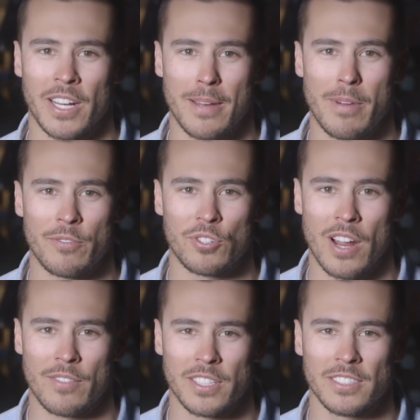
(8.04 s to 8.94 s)
I came back from
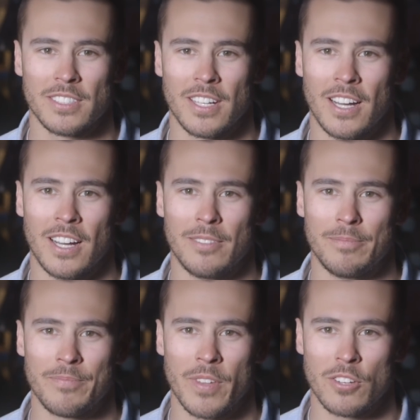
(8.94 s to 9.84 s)
travelling.
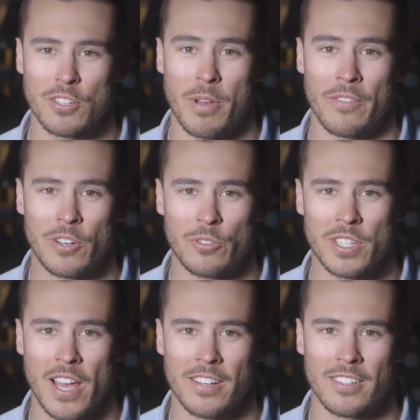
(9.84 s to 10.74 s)
I was a bit of a
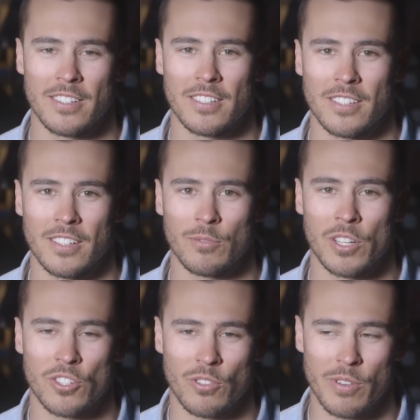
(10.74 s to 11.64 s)
loose end. I
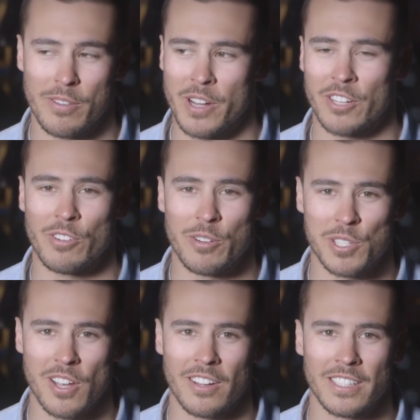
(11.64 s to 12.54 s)
wasn't sure where my career
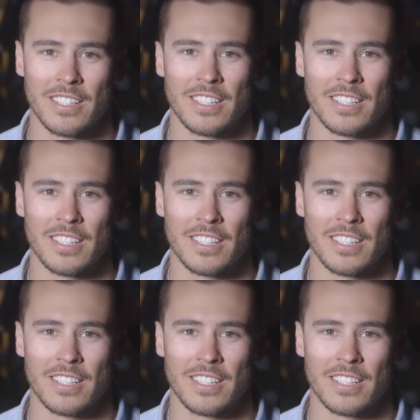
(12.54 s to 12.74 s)
was going.